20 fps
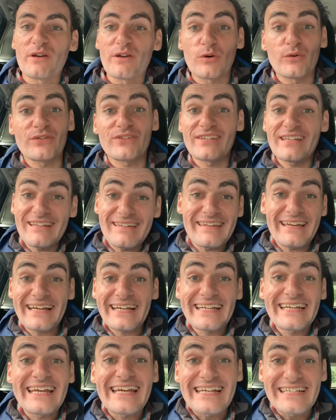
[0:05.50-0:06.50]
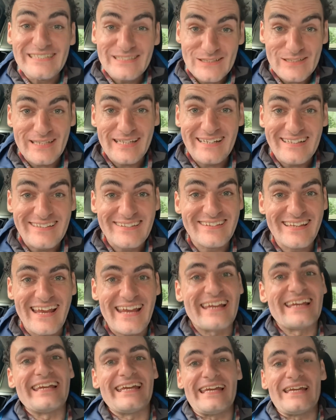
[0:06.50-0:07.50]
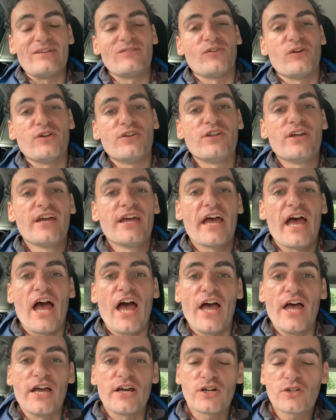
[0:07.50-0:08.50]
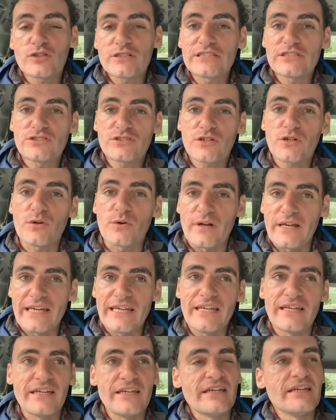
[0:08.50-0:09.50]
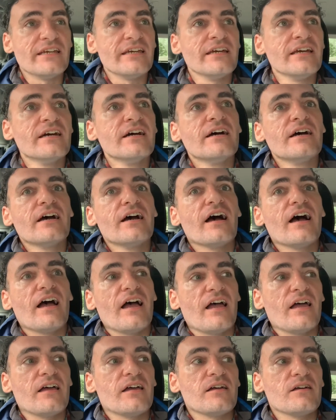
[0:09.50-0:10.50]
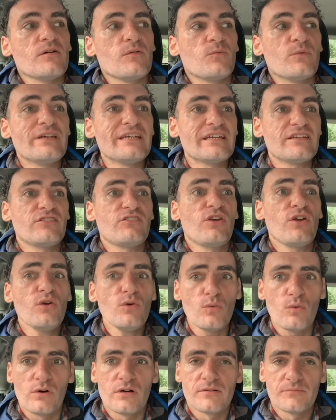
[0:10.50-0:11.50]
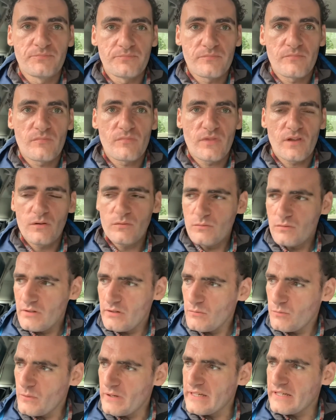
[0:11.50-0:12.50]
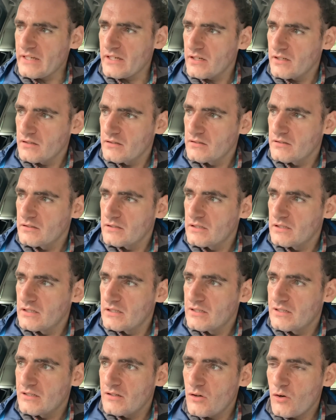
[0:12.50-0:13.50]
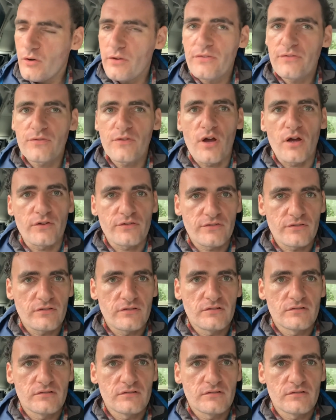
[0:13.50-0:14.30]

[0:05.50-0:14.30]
Or sut dych chi, should I say even. Croeso I week 2. What's week? Wythnos.